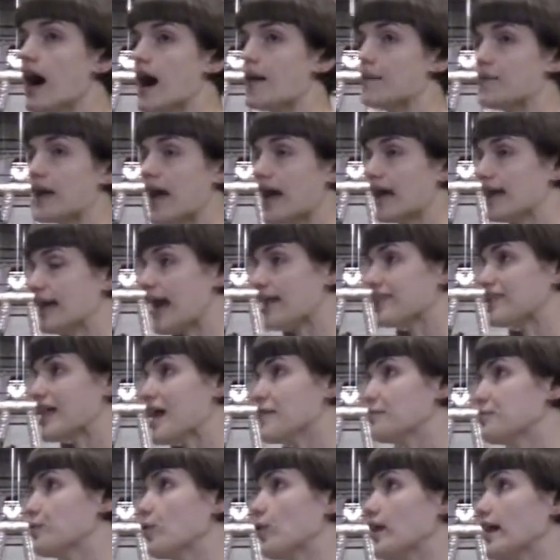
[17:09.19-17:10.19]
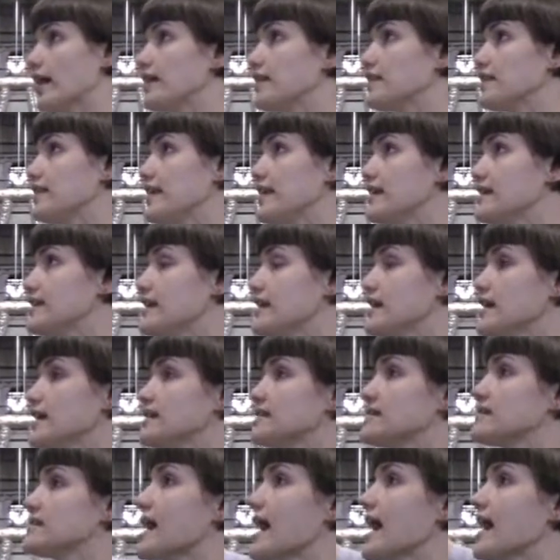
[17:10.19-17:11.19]
And at that point, the
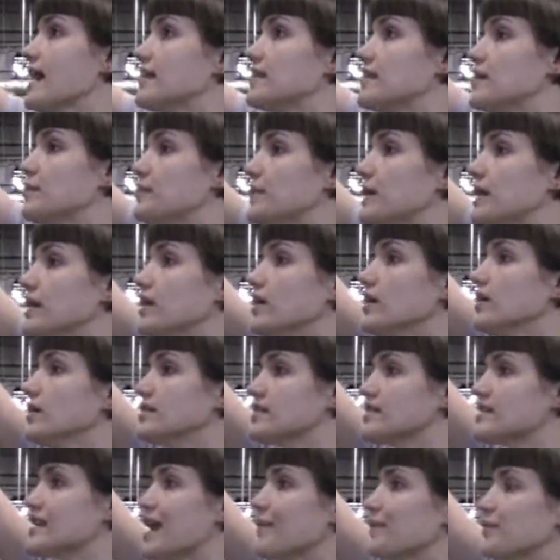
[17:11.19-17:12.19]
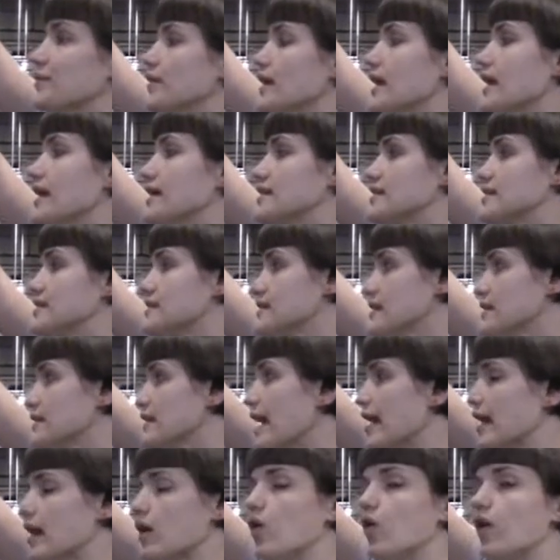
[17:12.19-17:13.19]
yeast and the beer separates
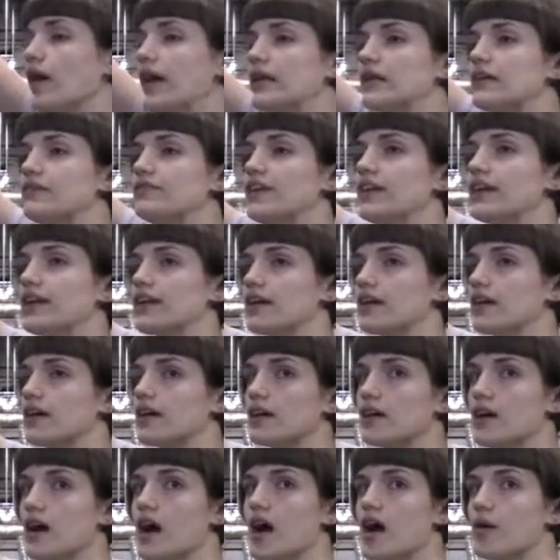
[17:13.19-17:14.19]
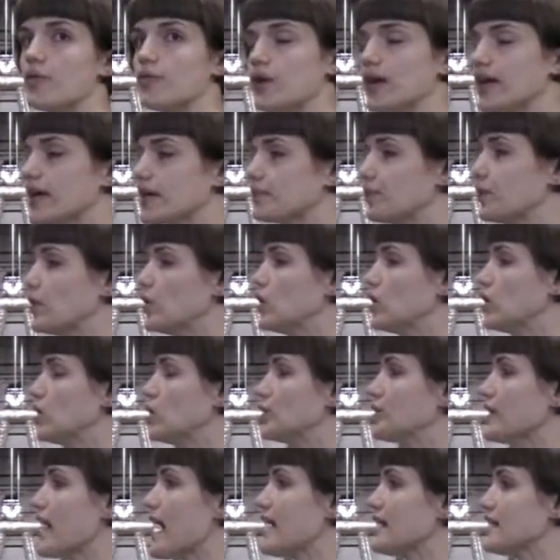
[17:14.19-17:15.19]
like oil and vinegar. We can
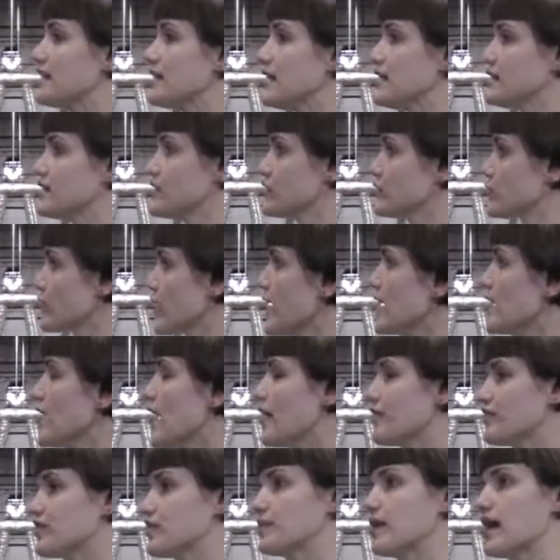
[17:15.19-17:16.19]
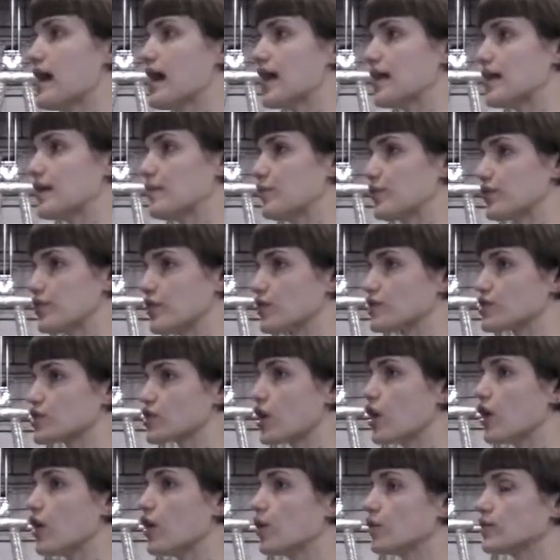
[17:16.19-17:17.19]
pull that yeast straight off the bottom with those
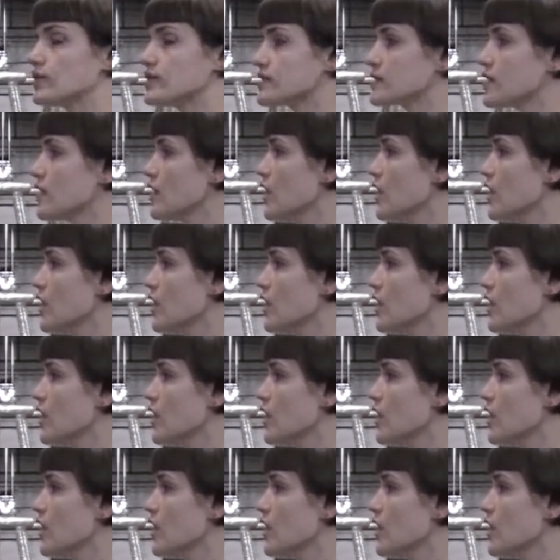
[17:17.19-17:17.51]
cones,